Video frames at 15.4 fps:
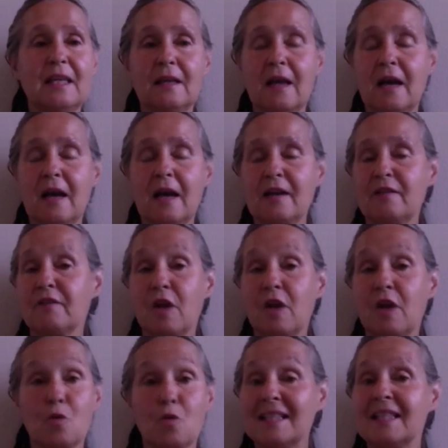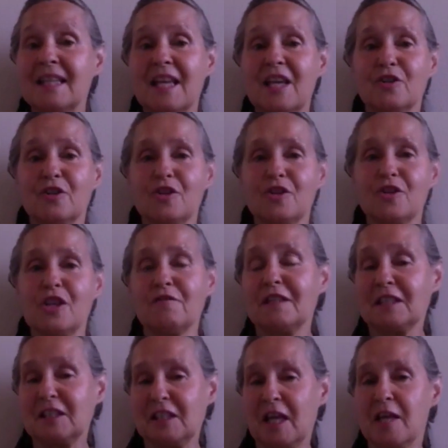originally kind of a
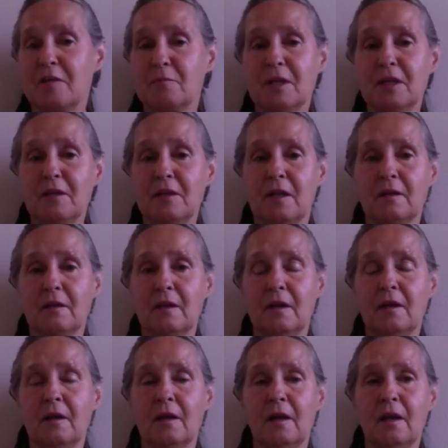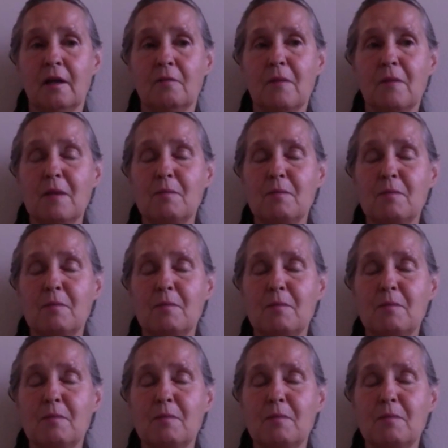rising energy of excitement and